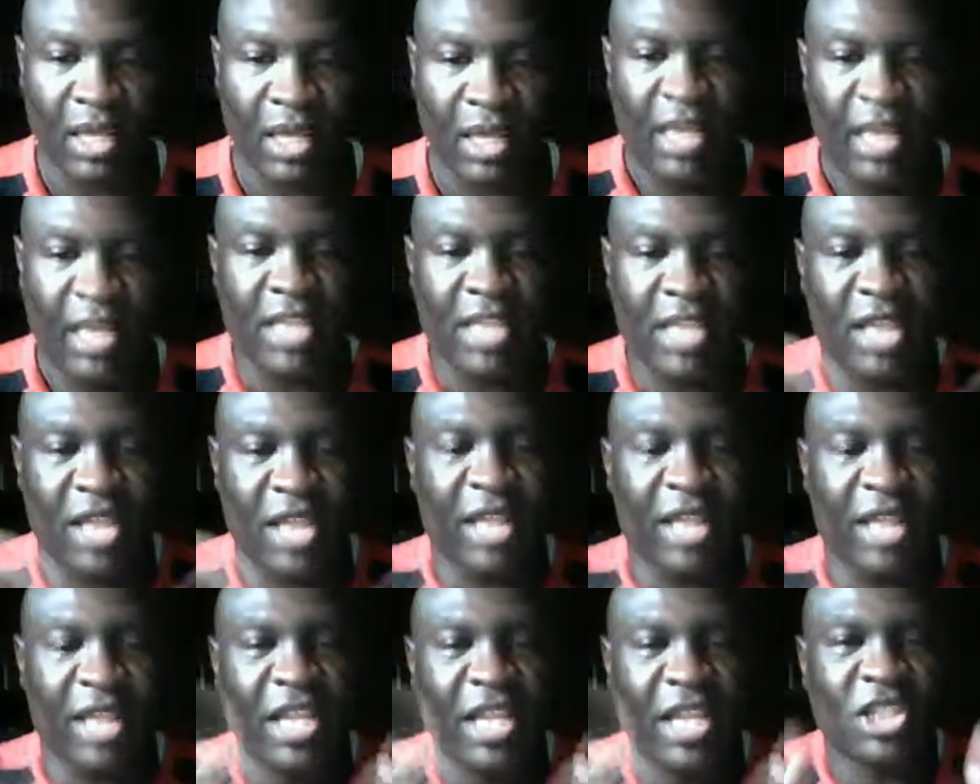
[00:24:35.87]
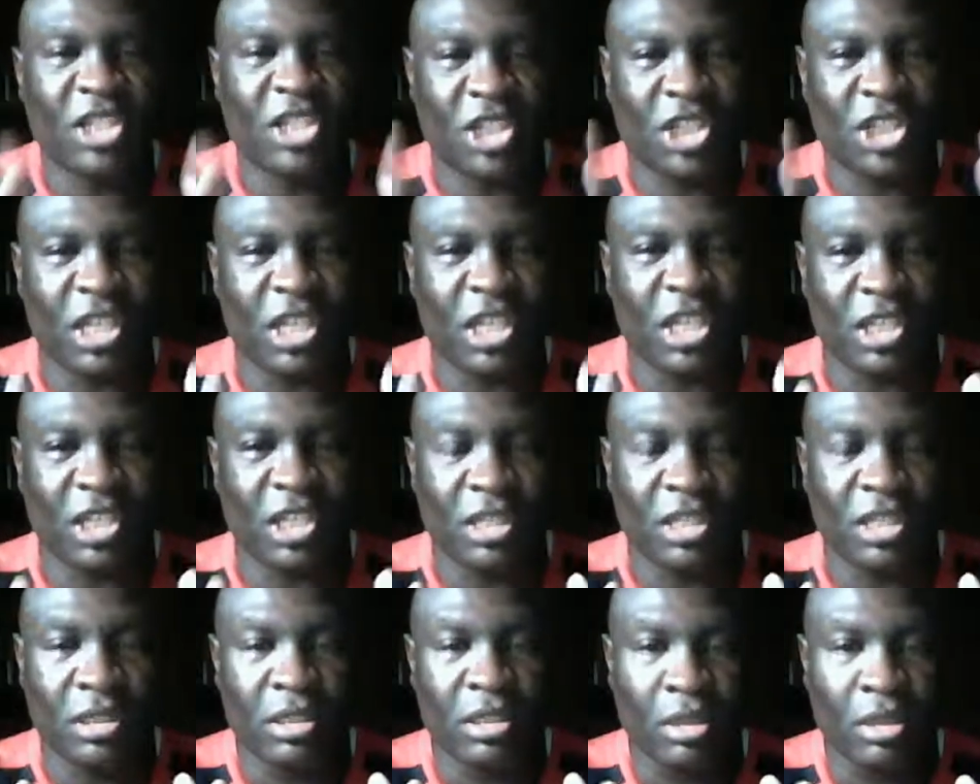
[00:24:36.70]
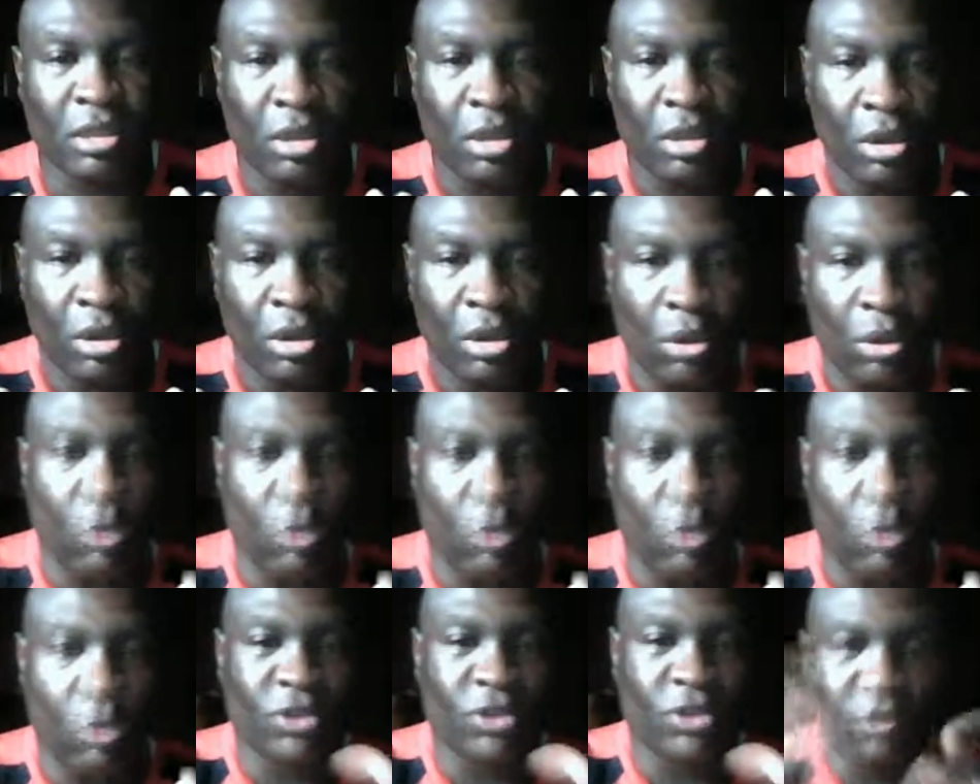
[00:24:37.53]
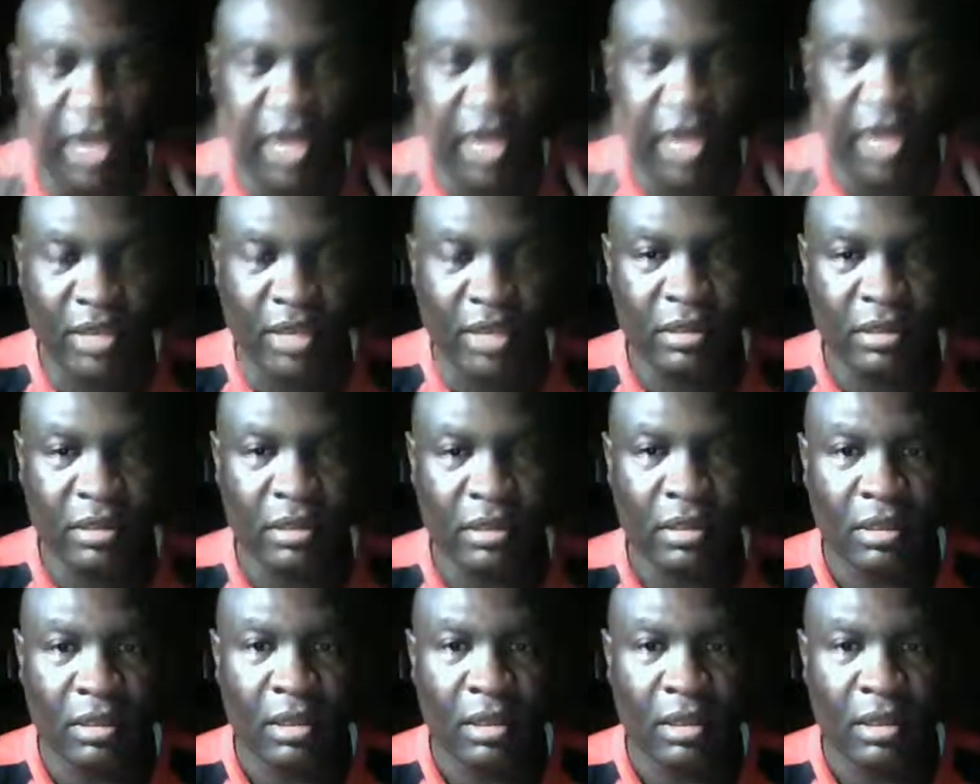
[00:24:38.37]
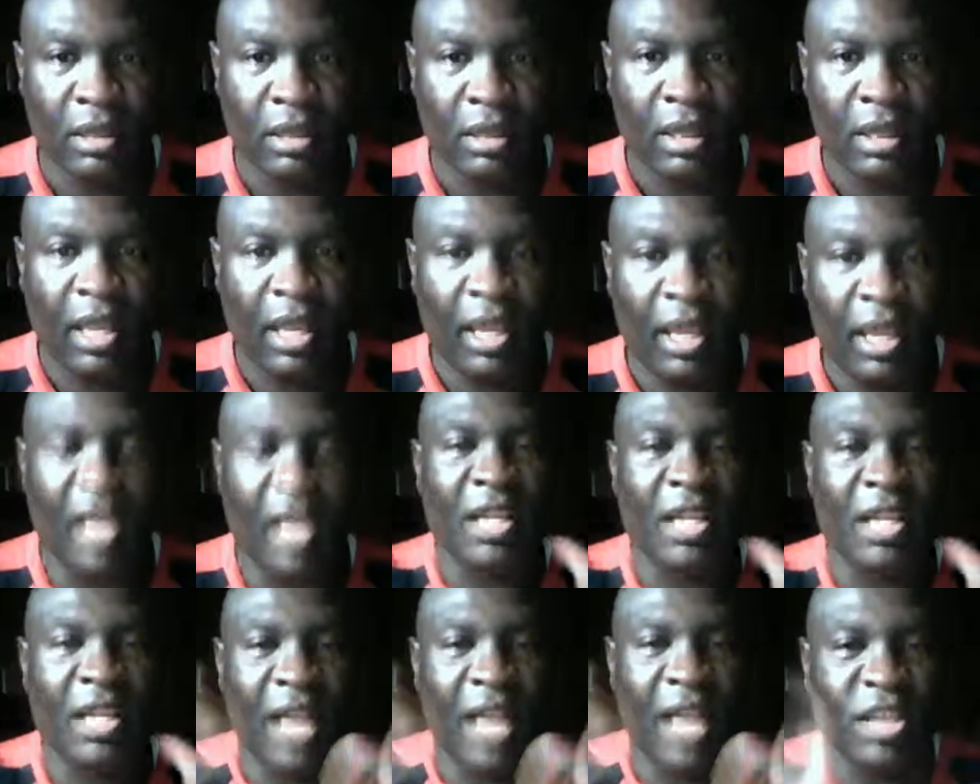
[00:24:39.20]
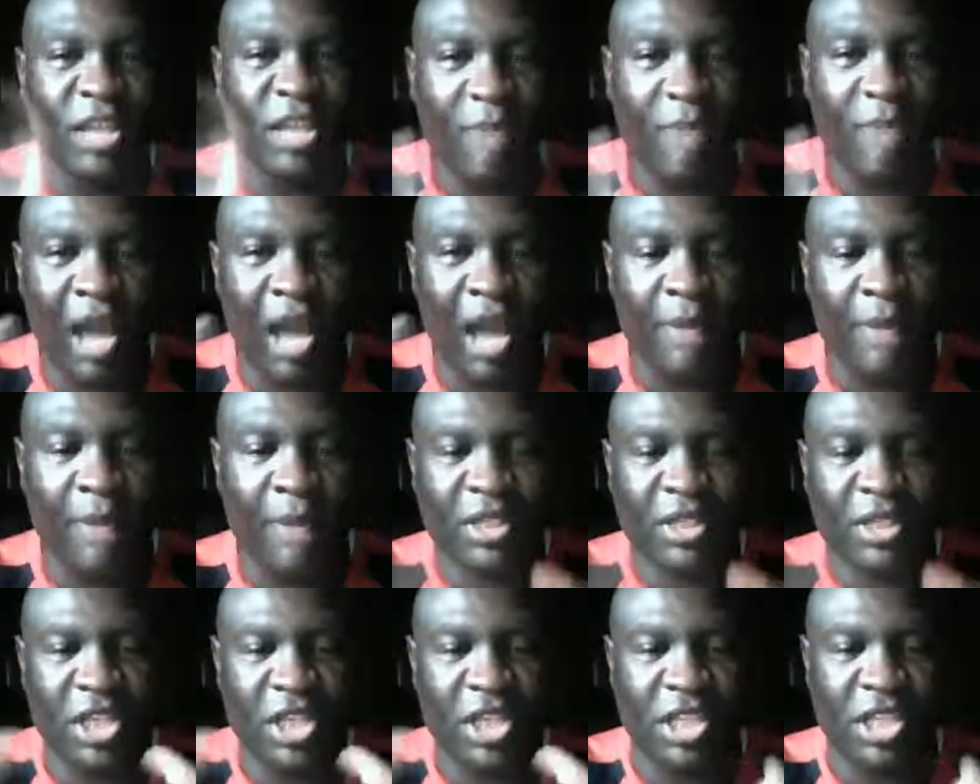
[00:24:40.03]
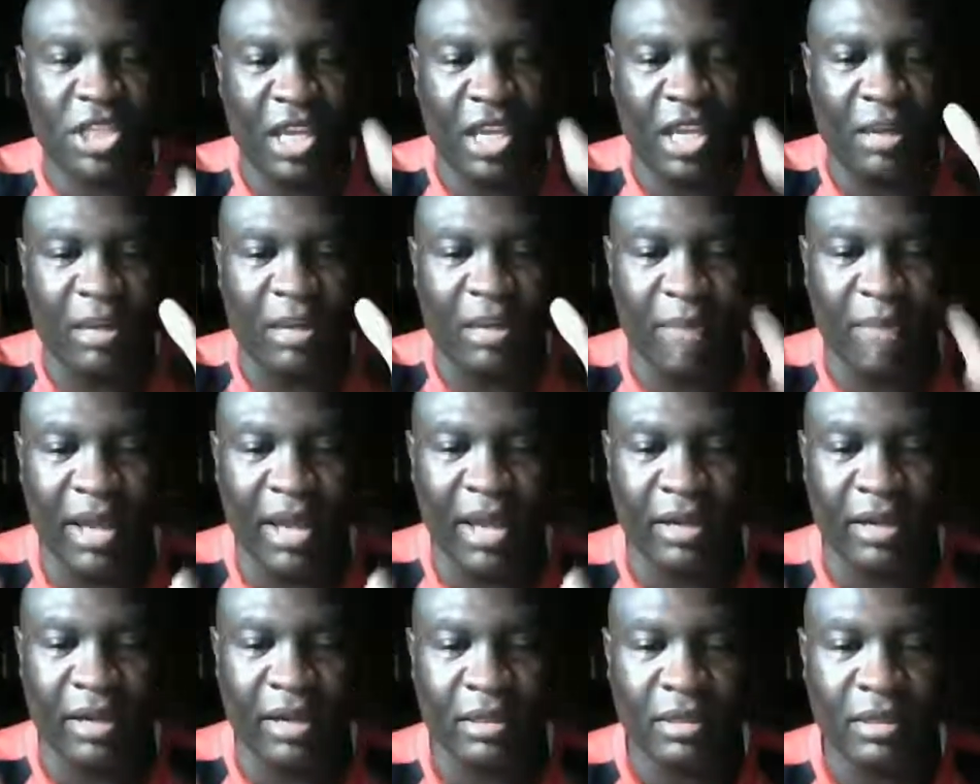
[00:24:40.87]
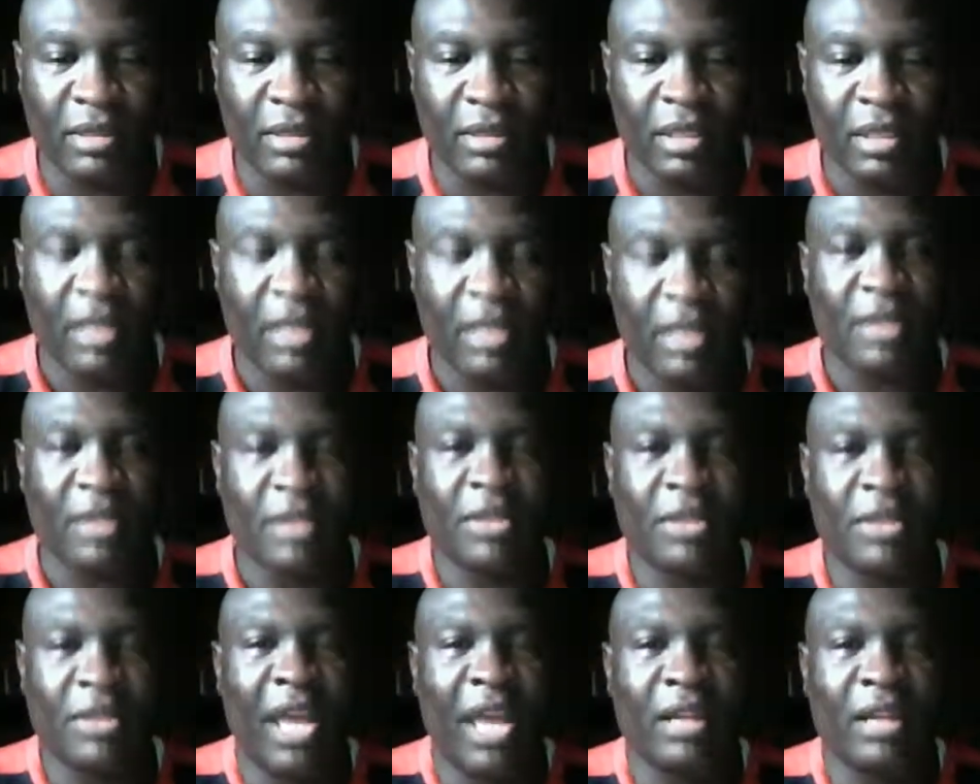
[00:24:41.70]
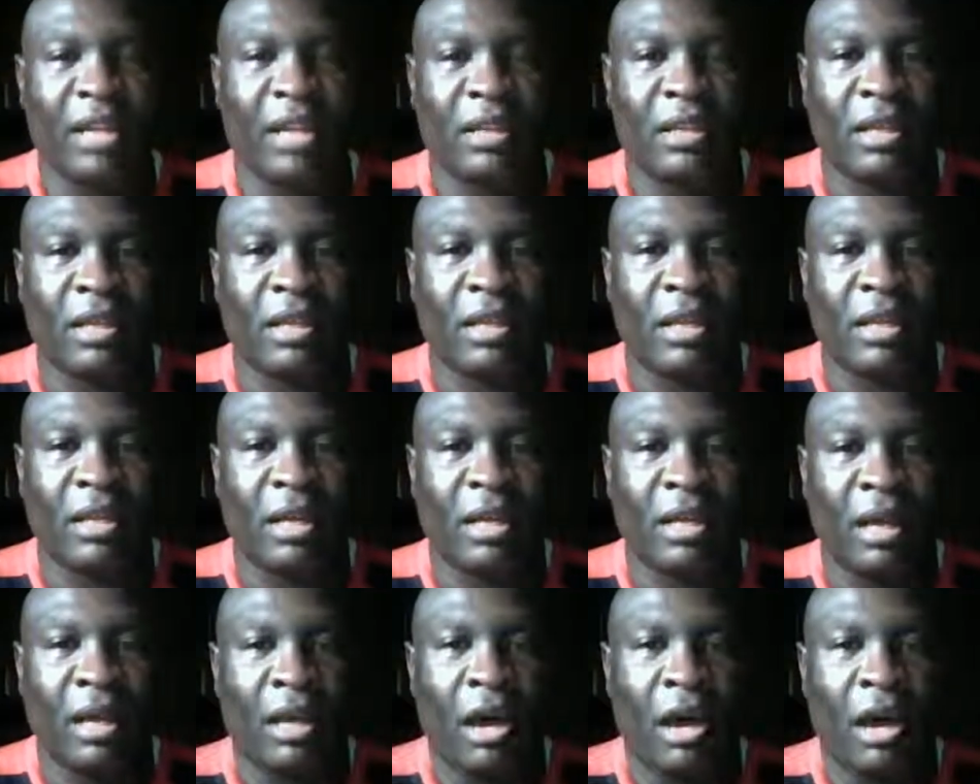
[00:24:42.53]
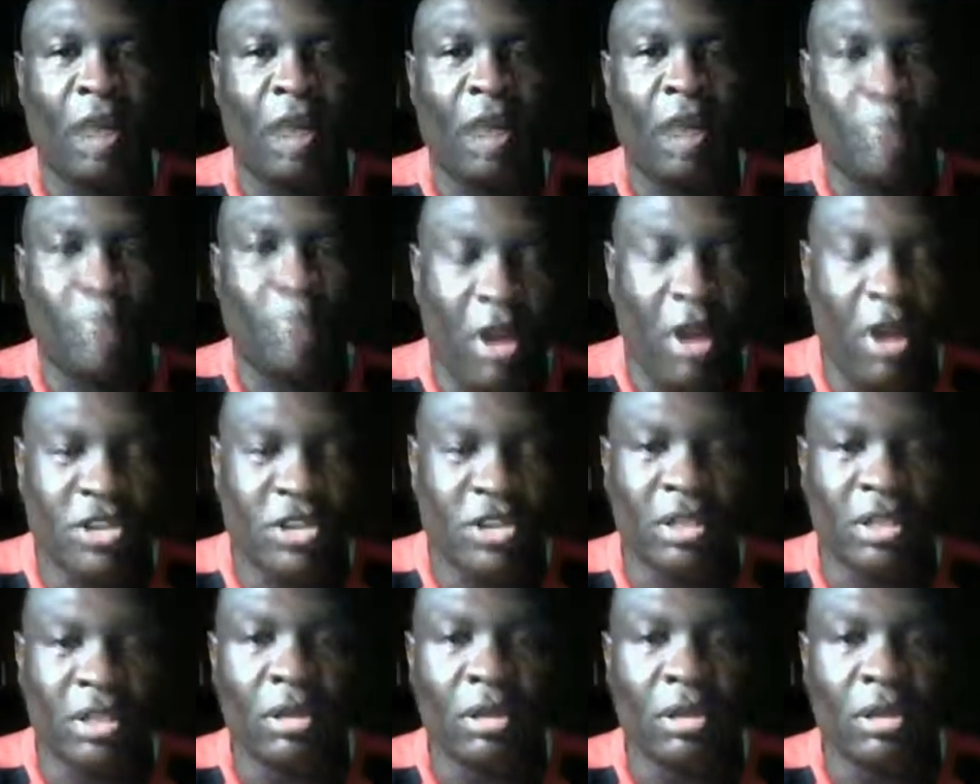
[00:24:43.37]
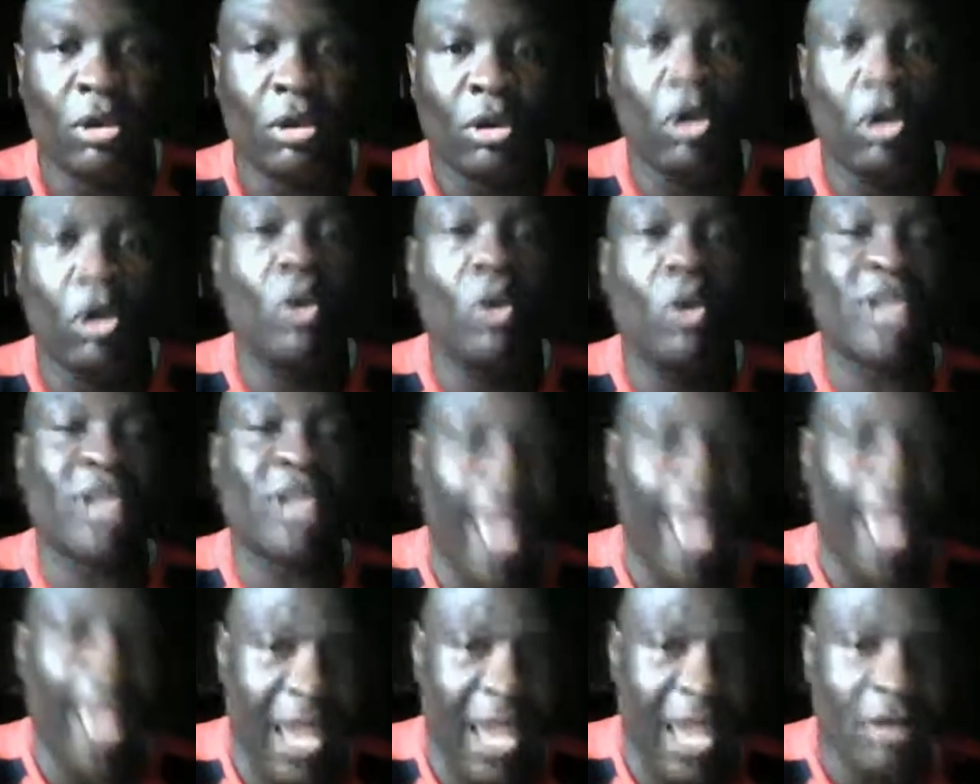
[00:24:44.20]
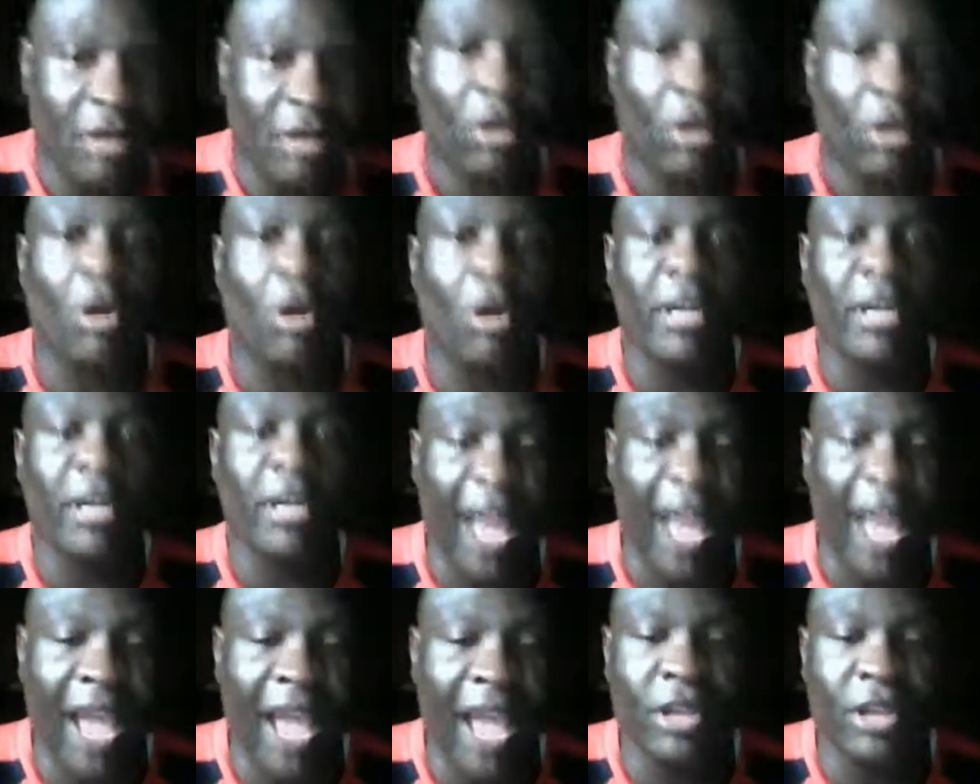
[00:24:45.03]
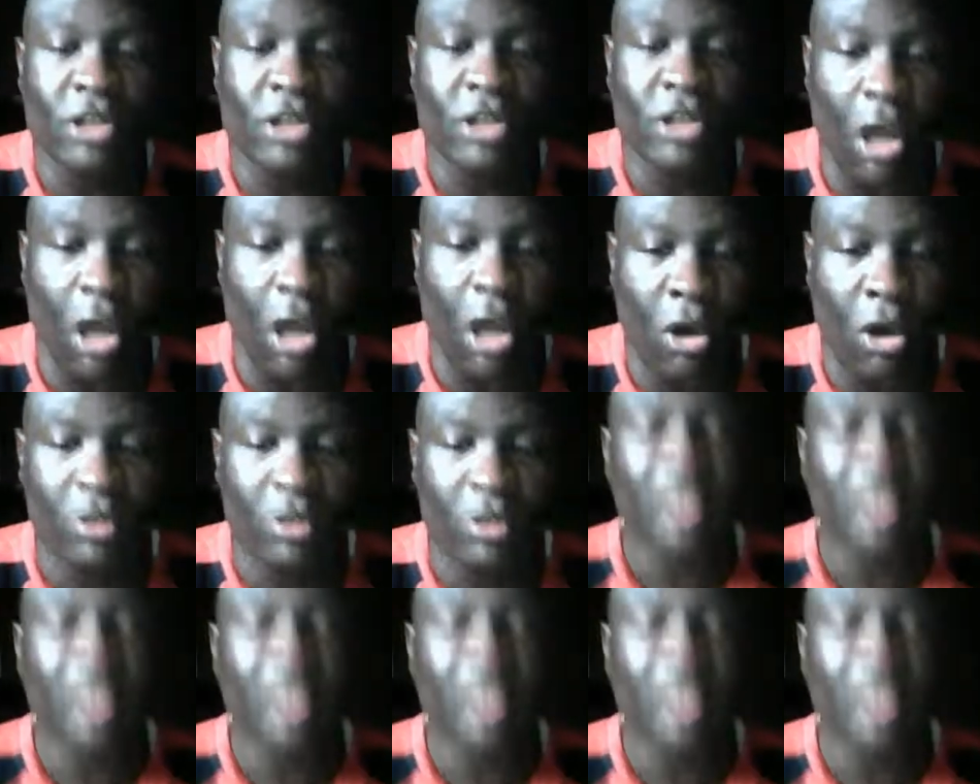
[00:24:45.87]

is that his teaching was written and Elijah Muhammad teach in a manner that a person who was eight or nine years old